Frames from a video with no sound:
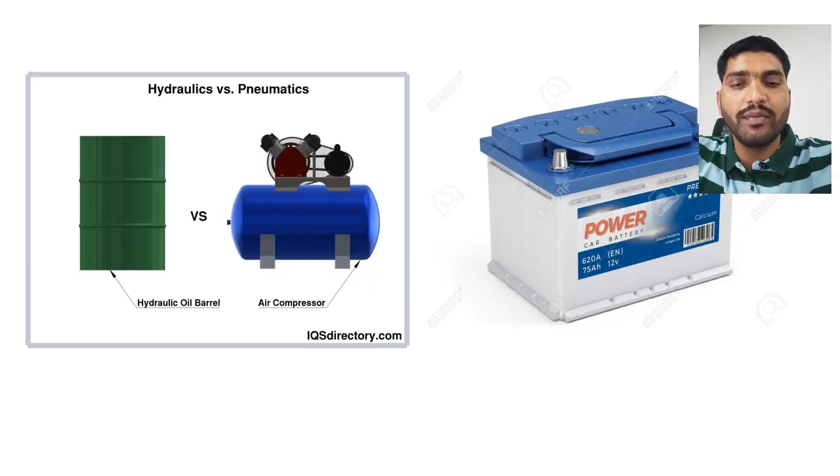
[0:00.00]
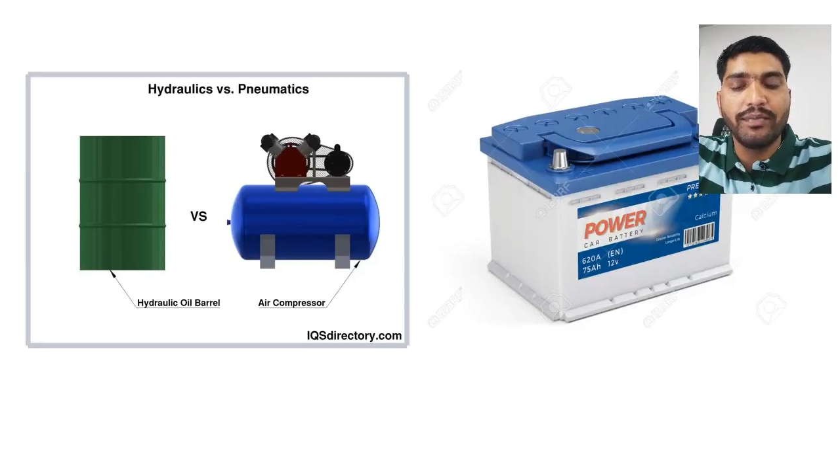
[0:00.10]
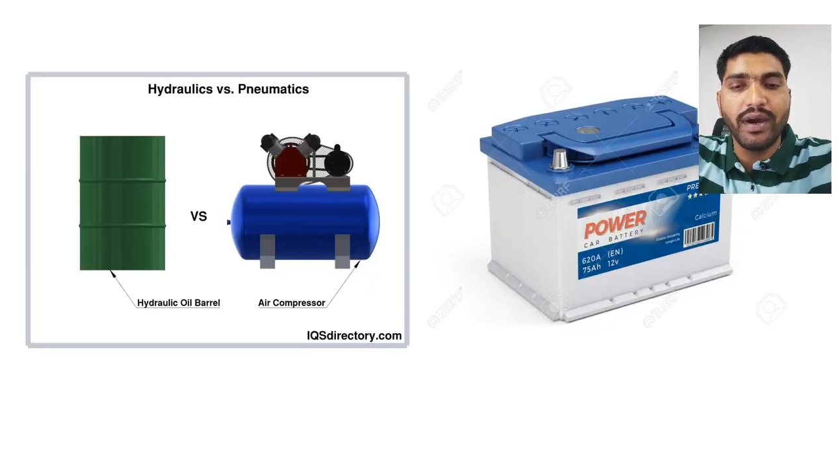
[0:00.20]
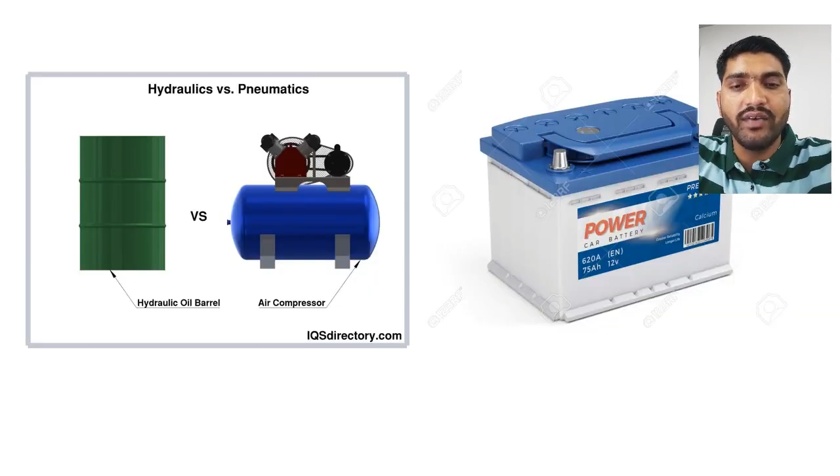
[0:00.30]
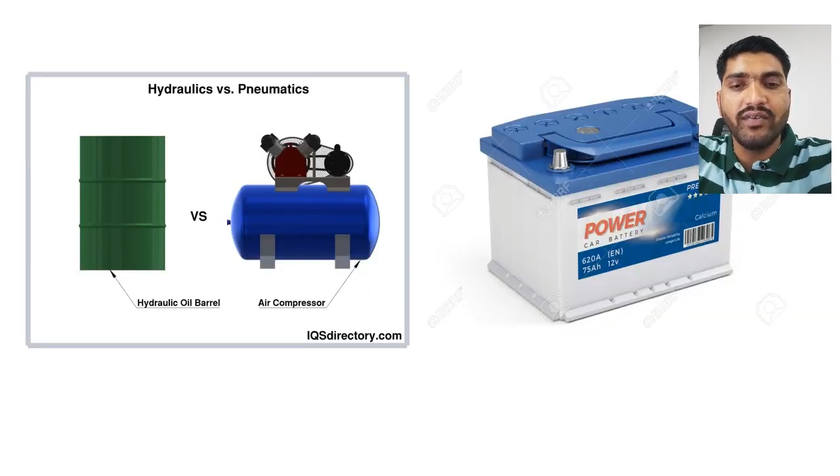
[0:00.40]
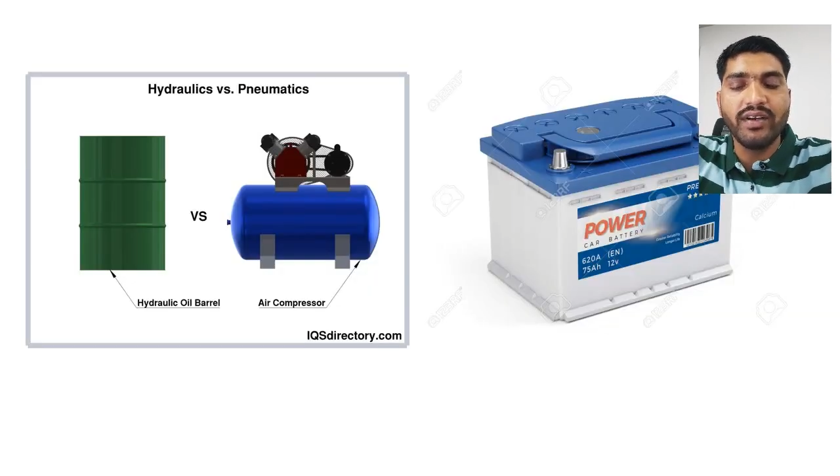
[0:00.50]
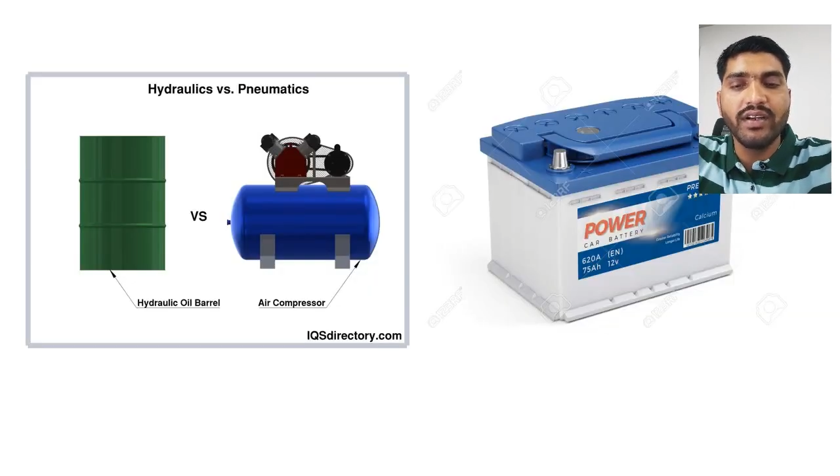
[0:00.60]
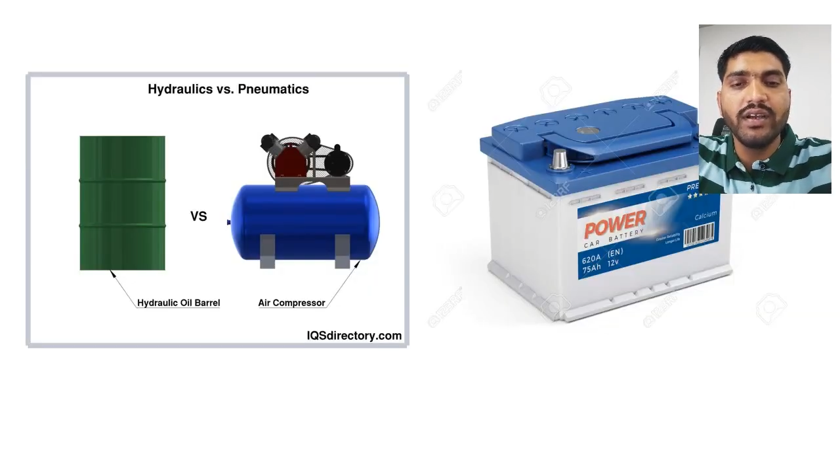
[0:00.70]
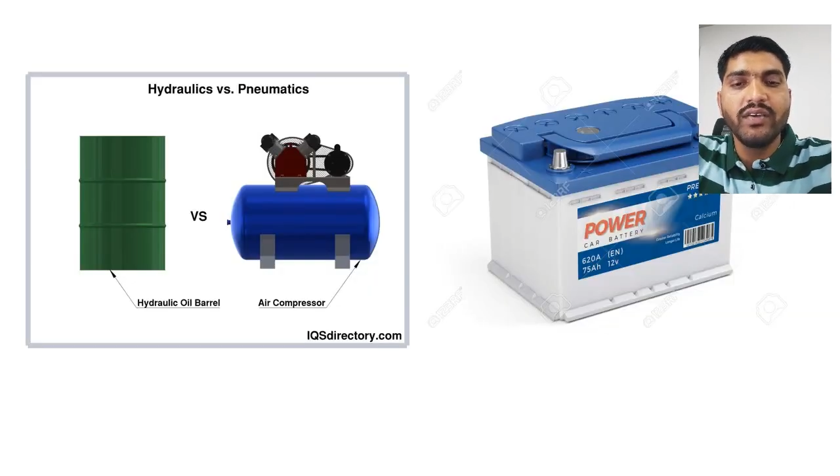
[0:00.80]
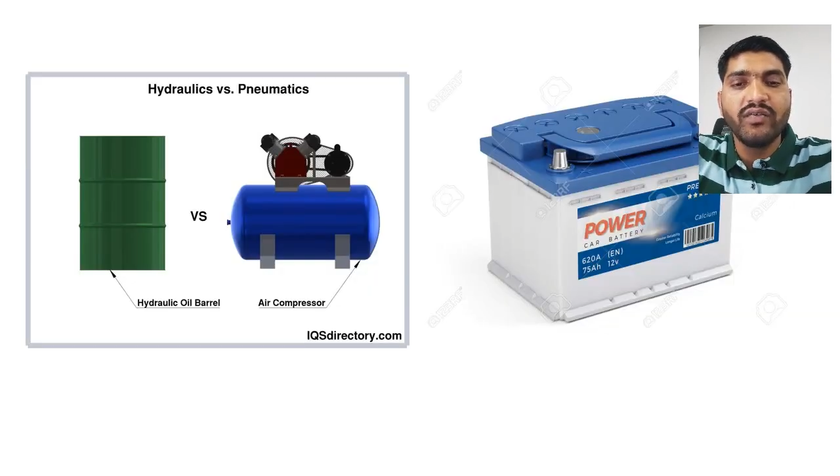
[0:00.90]
power
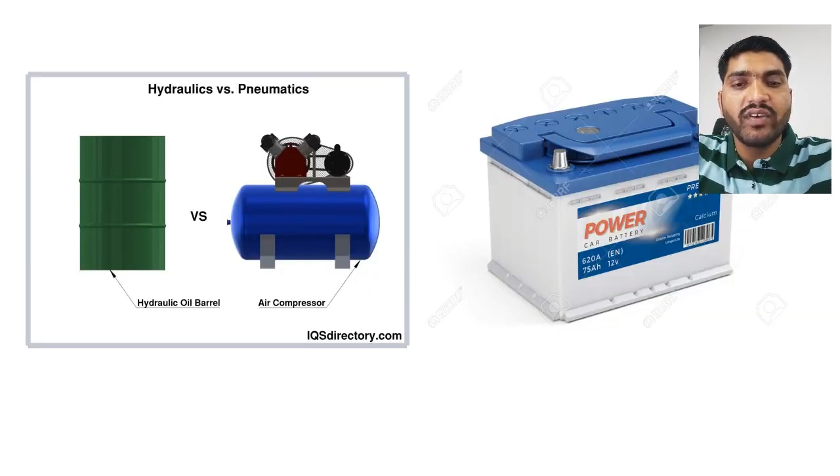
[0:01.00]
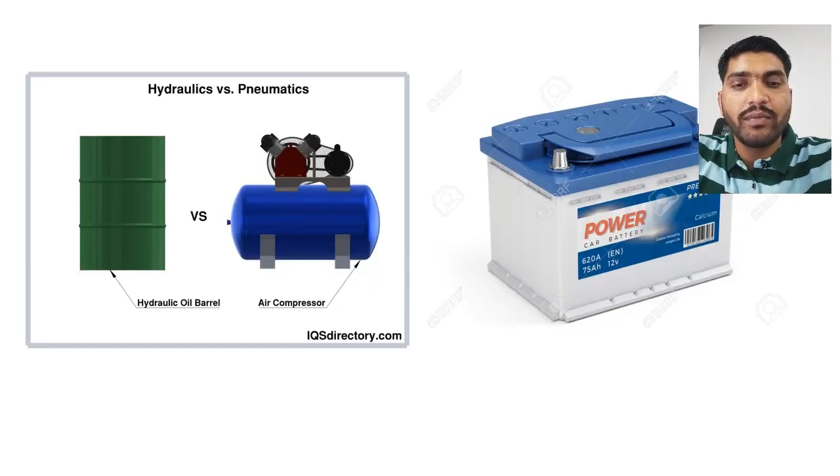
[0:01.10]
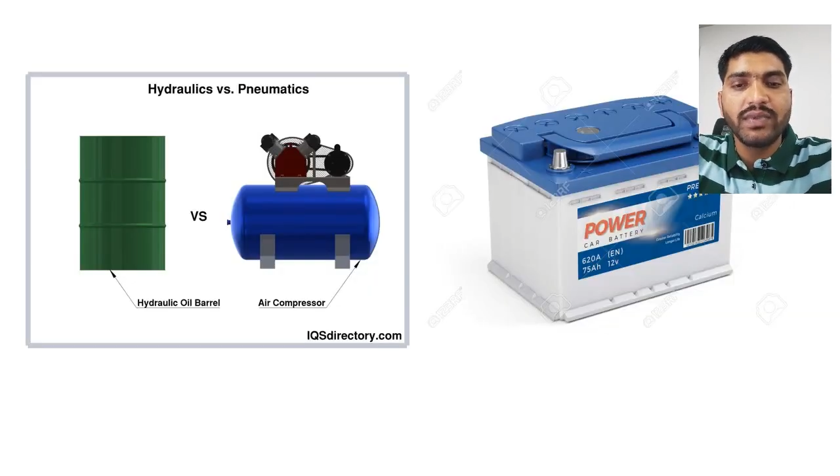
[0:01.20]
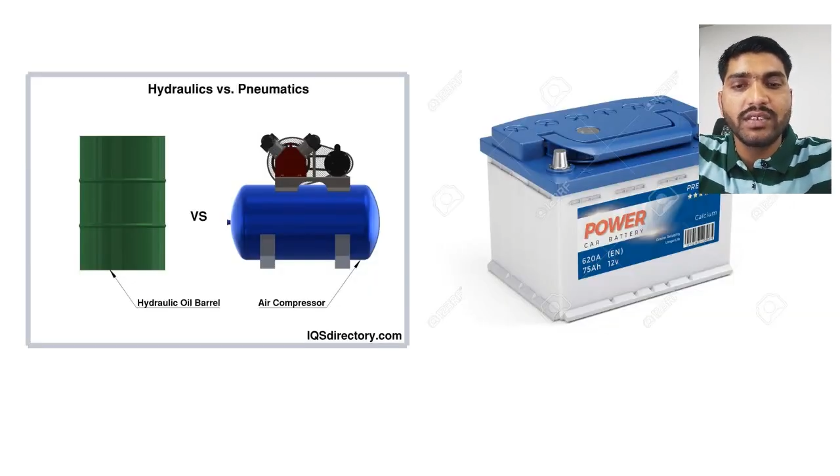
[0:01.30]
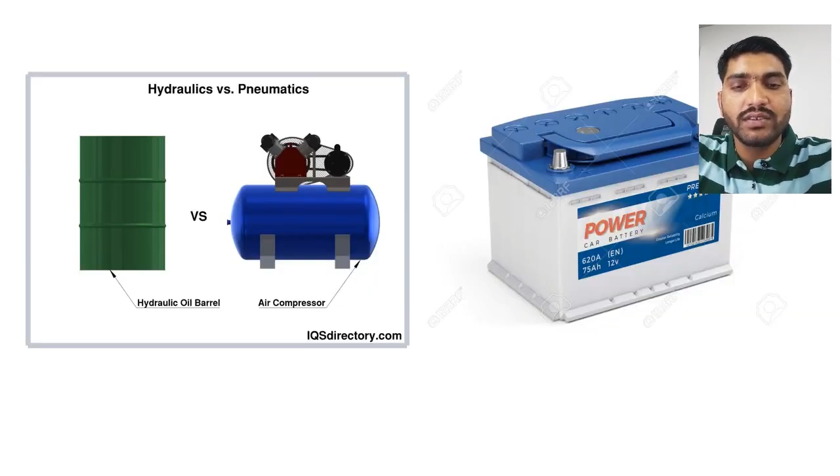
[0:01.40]
from the